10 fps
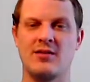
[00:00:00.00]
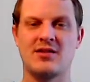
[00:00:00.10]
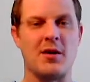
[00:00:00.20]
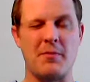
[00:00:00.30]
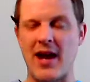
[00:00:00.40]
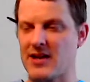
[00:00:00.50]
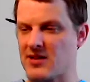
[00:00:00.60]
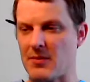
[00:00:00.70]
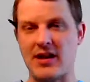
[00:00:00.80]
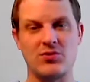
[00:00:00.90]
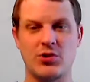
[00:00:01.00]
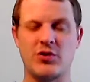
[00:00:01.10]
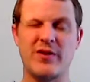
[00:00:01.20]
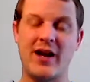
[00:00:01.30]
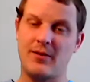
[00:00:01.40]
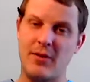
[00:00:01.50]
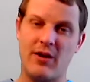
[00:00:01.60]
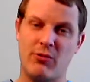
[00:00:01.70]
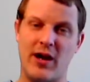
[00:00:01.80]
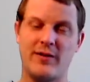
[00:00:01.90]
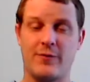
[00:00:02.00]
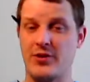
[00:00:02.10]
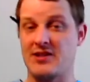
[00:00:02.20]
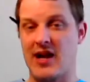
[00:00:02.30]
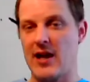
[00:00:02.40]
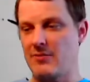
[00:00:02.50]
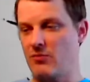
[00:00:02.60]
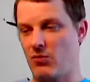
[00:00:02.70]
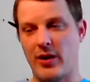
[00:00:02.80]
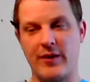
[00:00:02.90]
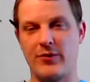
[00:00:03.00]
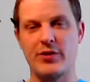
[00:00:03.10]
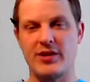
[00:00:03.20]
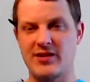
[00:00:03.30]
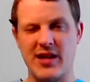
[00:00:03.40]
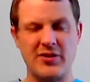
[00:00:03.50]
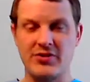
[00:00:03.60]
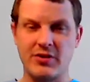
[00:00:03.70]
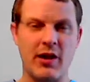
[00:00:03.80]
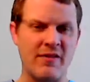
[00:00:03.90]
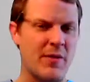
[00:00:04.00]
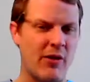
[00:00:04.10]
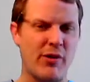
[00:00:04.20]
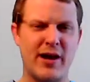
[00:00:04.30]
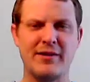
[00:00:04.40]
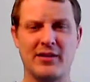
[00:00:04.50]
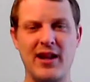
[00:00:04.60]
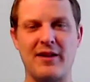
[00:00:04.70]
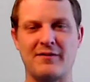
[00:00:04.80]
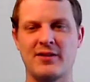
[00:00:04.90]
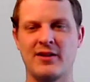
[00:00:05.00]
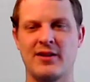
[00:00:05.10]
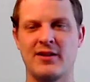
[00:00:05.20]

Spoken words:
to maximize what you've got in Matt Ryan for the time, whatever it is, that you still have Matt Ryan left